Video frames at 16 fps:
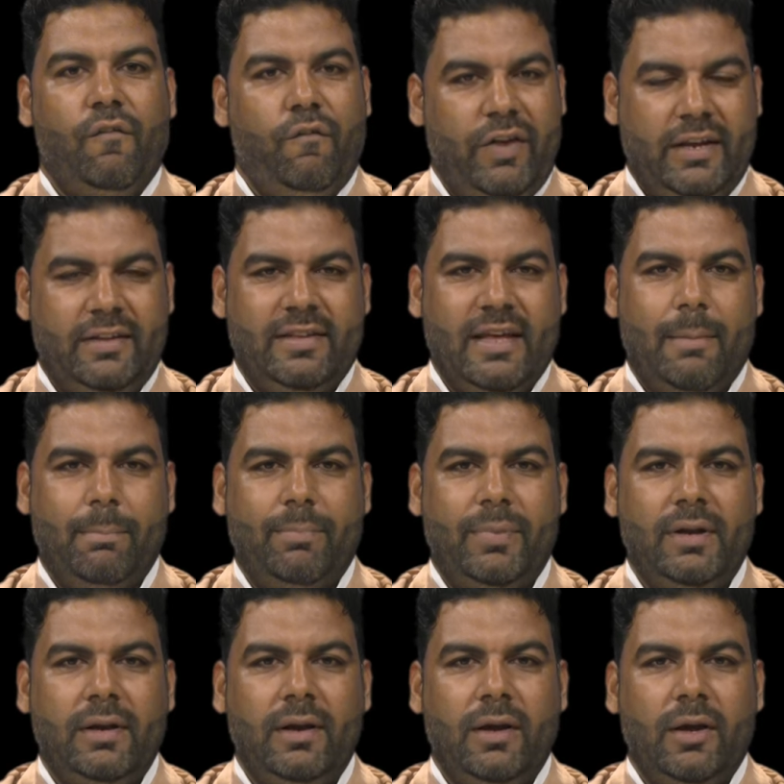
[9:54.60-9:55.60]
For
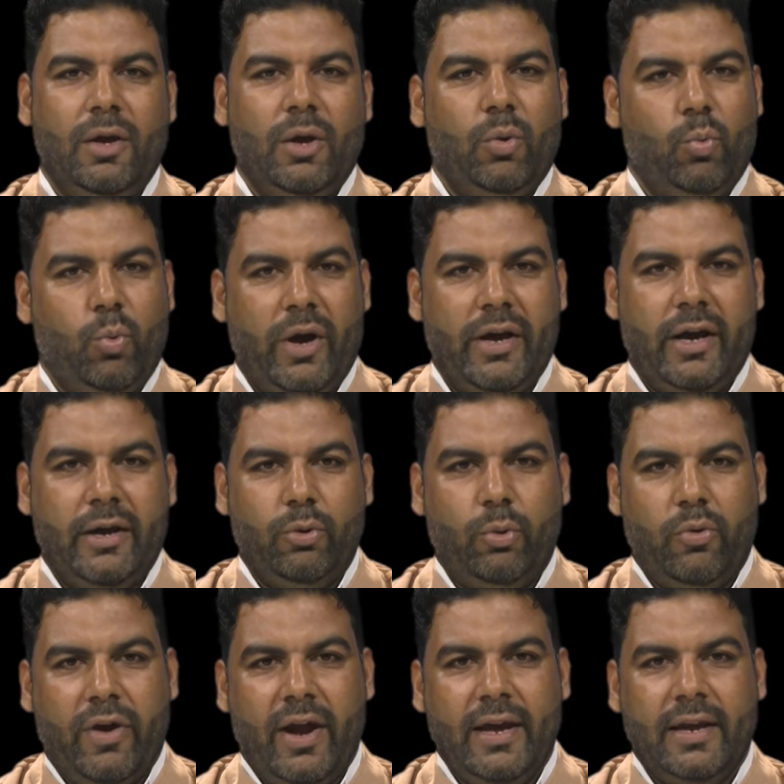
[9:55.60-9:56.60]
example, why are you
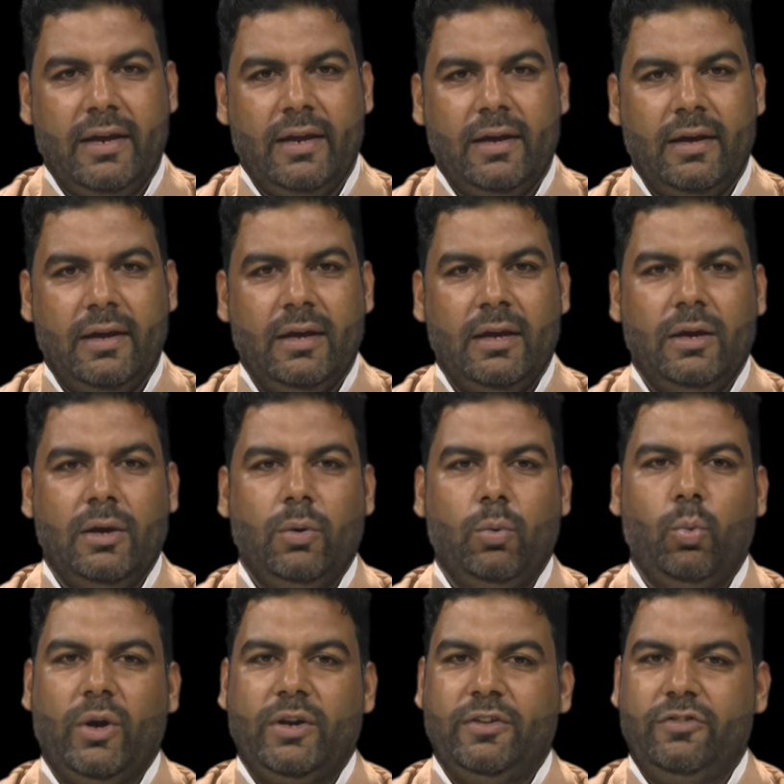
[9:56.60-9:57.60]
crying?
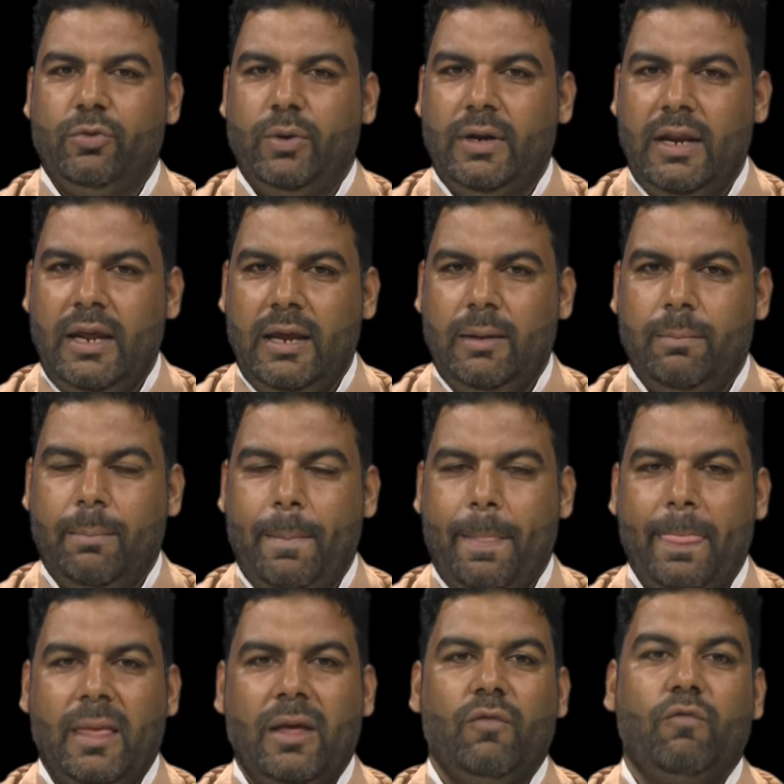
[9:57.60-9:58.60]
What is your name?
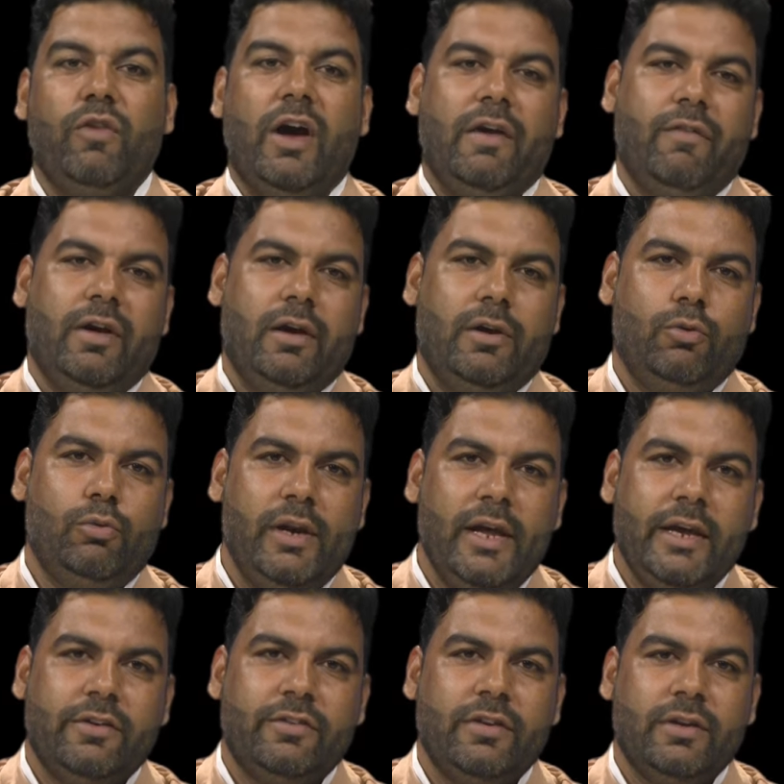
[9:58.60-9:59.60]
Why were you
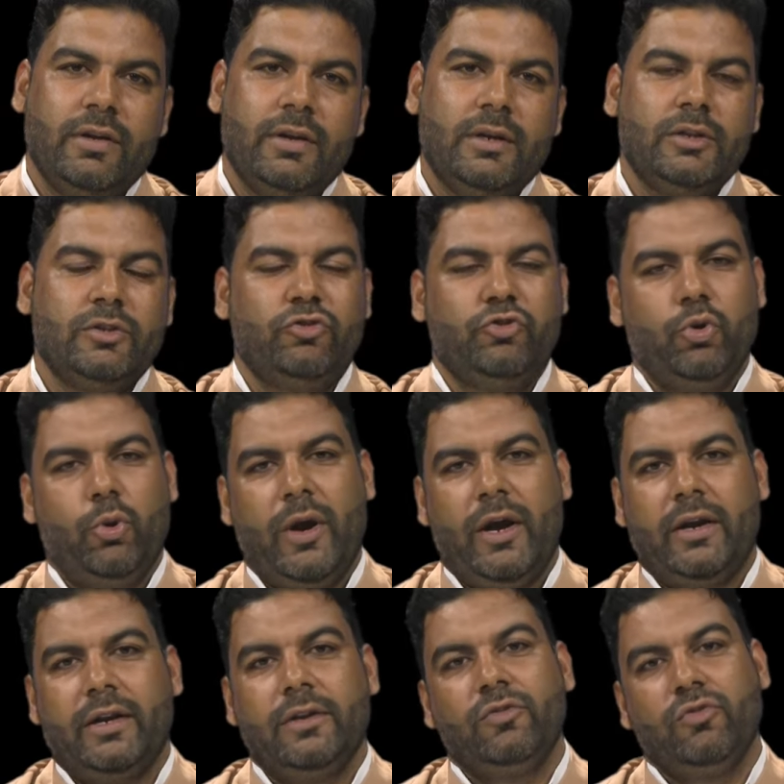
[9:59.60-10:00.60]
late? so
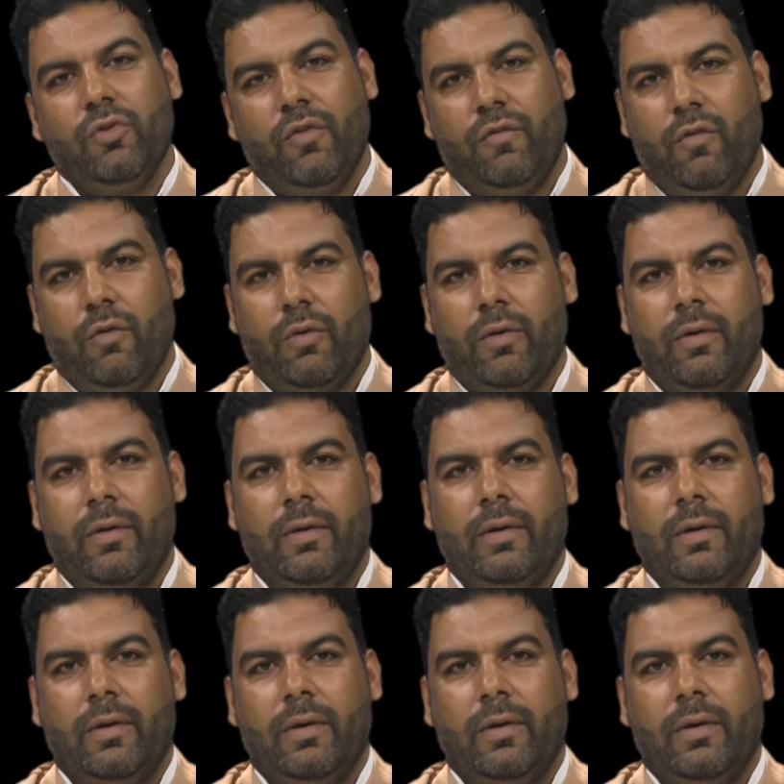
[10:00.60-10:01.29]
on and so forth.